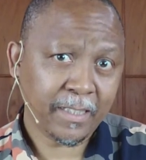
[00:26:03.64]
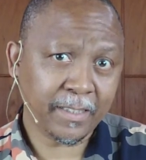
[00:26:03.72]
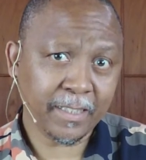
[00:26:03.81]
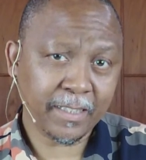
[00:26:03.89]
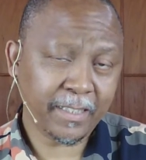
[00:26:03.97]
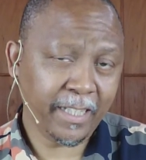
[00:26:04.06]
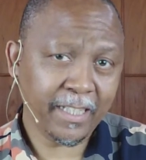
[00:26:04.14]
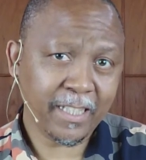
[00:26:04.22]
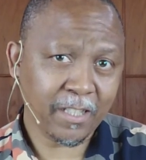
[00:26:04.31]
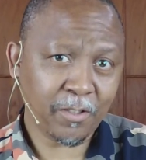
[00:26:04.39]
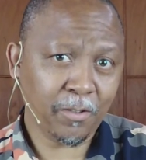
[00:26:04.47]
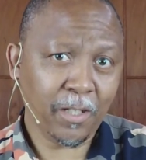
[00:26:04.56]
The stakes are
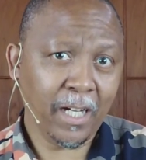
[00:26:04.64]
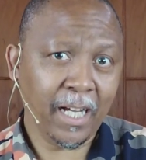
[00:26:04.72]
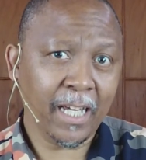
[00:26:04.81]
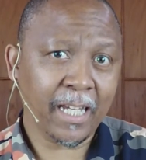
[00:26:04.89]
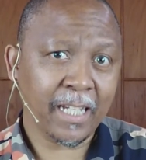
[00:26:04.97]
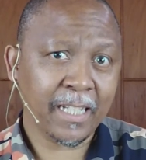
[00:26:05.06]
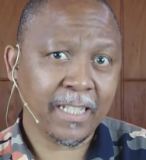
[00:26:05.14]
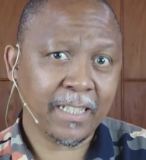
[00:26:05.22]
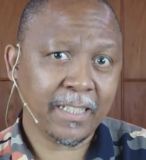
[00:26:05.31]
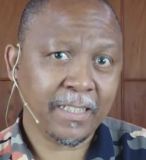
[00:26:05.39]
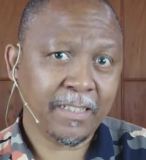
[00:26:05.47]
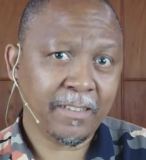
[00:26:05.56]
so high.
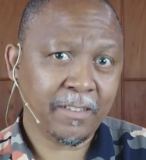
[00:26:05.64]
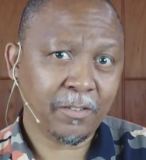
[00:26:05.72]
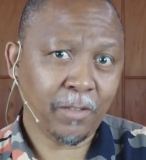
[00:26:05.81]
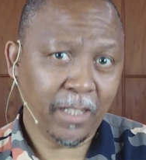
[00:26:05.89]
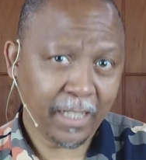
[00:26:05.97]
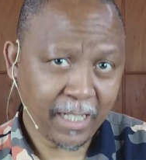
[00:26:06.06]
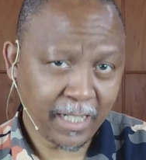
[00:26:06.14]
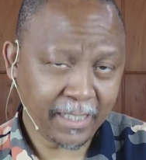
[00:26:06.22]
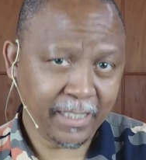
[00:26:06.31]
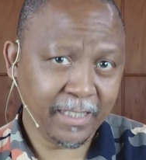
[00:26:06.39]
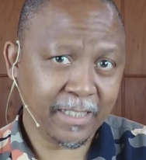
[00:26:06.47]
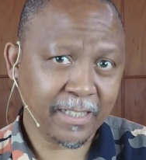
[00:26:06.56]
So I
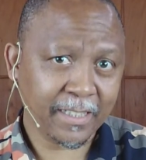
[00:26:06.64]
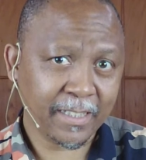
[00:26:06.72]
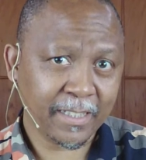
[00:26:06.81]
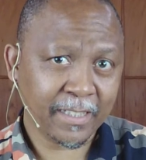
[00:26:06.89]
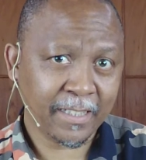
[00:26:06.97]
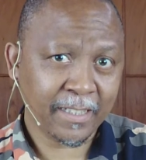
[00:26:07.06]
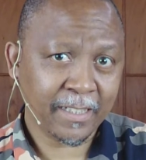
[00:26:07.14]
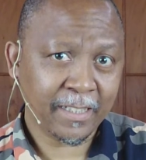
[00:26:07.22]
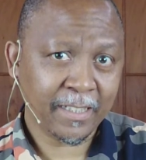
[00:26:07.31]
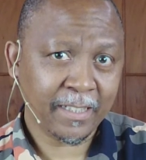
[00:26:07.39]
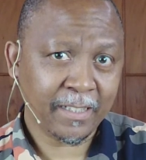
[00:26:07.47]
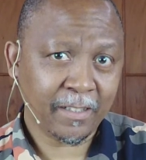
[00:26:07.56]
encourage
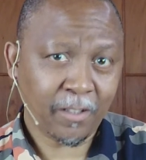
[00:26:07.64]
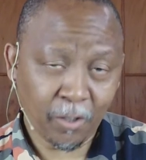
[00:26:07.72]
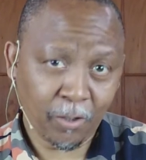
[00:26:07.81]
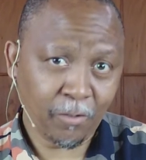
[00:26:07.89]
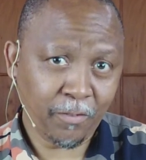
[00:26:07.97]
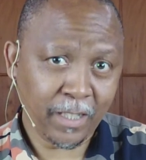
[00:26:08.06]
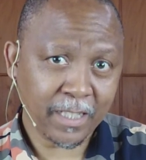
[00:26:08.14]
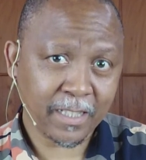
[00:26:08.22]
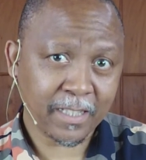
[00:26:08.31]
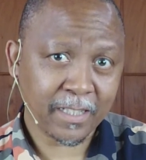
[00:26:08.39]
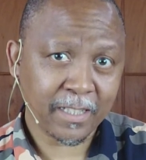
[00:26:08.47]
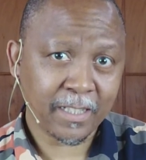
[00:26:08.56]
all of us
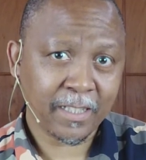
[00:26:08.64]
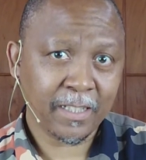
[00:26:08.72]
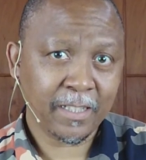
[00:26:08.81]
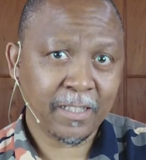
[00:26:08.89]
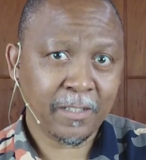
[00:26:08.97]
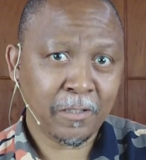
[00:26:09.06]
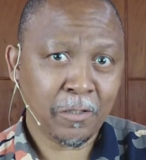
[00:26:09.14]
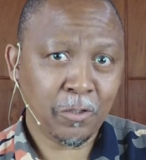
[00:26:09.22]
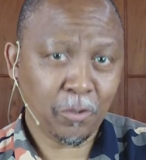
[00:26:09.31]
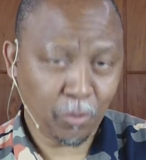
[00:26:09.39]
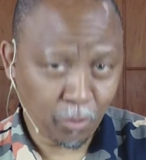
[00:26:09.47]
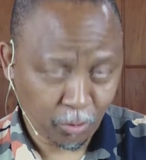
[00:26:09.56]

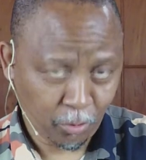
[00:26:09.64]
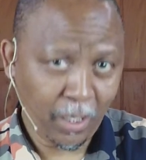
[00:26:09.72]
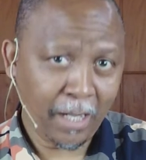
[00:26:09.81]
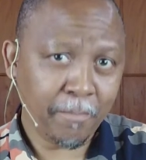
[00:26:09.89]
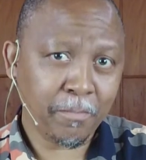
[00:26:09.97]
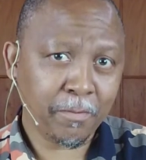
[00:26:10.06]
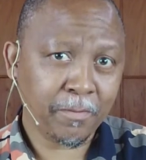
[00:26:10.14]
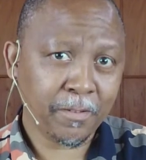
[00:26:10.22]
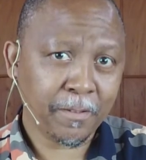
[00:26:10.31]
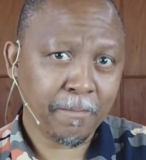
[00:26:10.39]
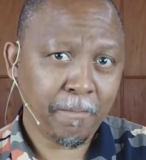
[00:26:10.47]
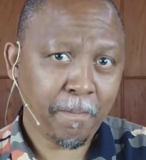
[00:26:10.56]
to grow up
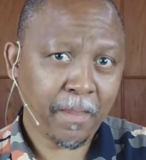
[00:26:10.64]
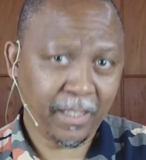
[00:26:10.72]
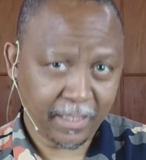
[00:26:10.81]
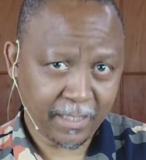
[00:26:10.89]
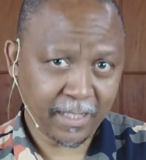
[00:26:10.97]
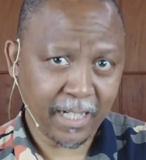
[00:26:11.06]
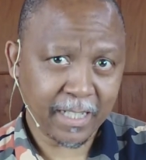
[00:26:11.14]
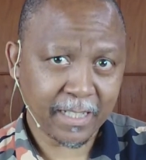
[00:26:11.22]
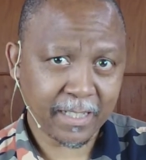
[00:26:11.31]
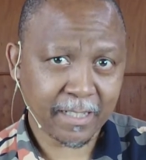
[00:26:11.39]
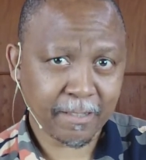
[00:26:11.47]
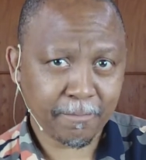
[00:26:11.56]
in
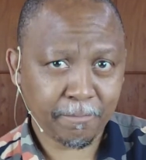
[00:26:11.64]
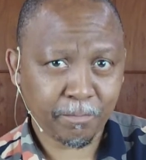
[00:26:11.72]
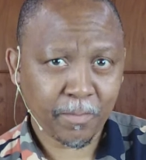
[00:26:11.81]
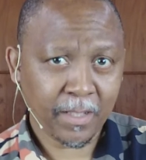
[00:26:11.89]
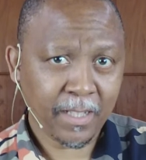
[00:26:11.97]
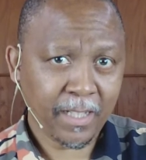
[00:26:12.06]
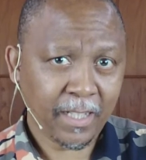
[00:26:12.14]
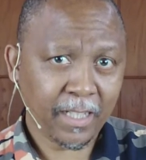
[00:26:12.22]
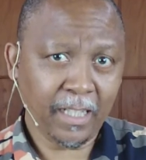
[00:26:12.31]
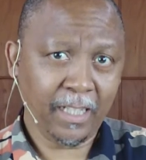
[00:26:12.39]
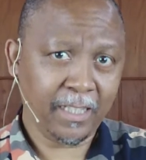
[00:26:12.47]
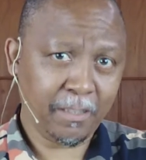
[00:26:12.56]
Christ.
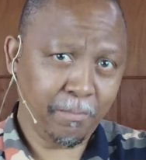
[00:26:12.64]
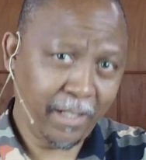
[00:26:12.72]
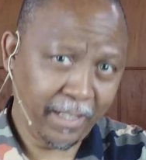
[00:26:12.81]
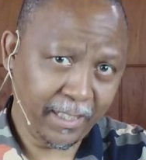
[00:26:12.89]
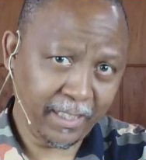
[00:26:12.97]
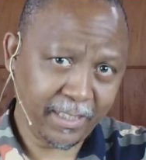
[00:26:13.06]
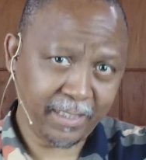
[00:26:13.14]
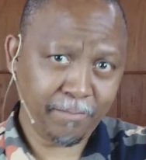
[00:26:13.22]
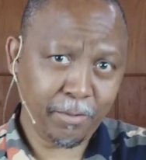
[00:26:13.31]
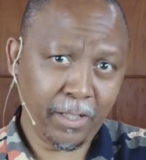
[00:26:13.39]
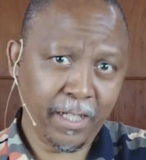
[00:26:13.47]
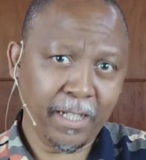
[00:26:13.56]
Let's bow our heads in
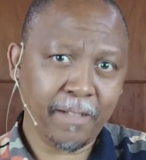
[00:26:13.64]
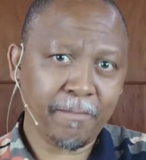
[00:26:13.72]
prayer.